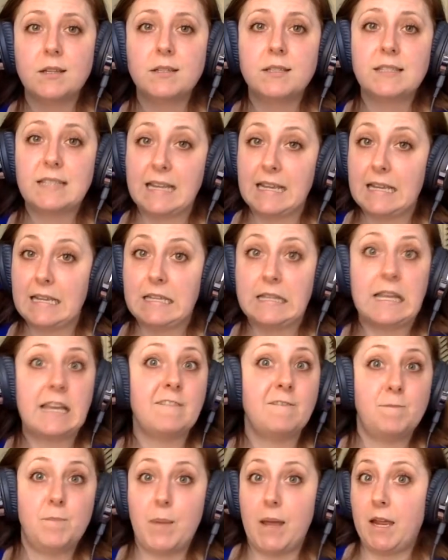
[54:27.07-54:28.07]
say
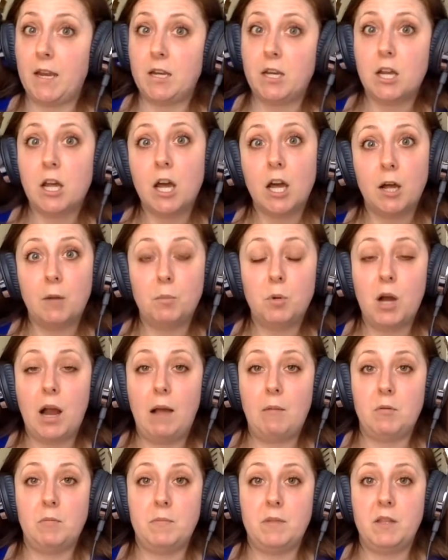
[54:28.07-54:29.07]
they've been a
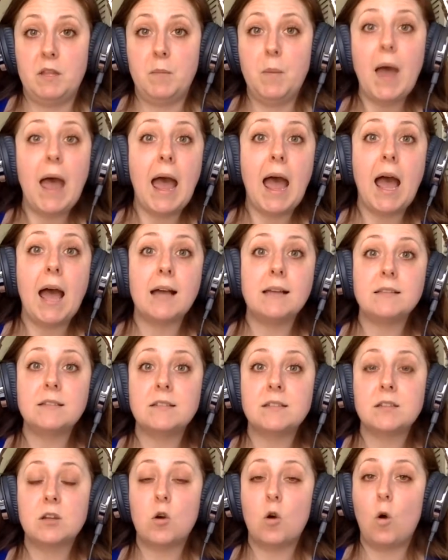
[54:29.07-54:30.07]
problem in the
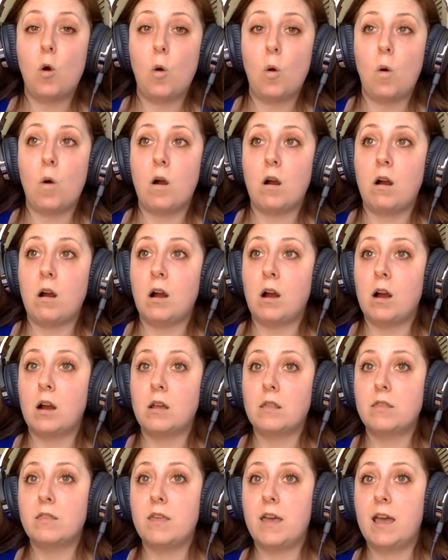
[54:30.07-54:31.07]
past,
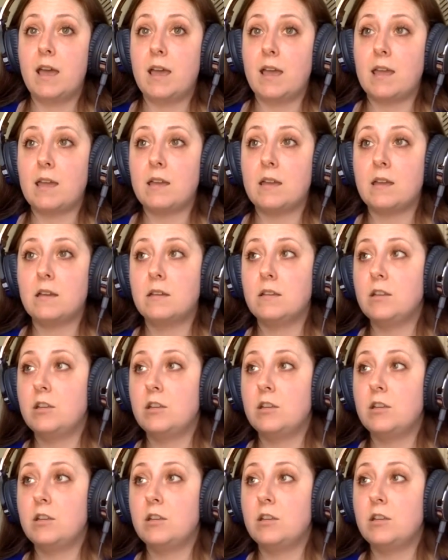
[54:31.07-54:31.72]
or they,